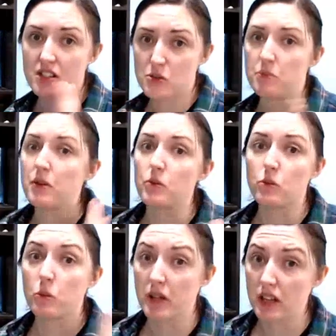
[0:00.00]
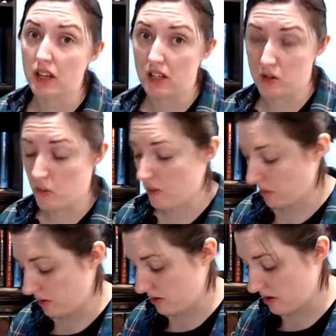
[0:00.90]
would be really
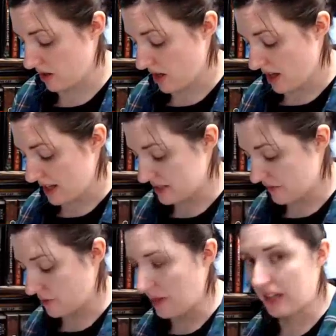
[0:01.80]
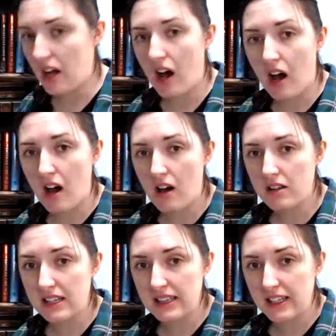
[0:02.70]
adorable, is if you made all
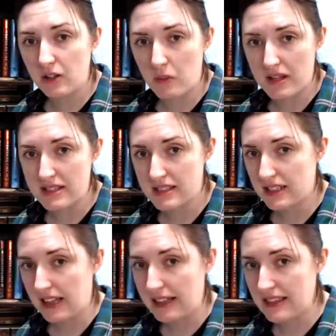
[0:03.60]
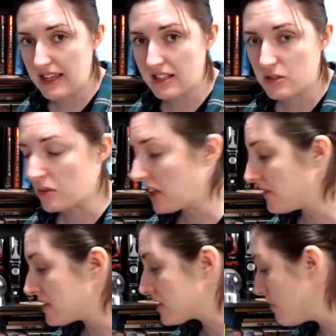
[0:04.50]
little ones like this or
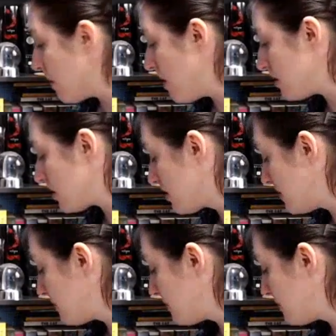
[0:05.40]
even smaller,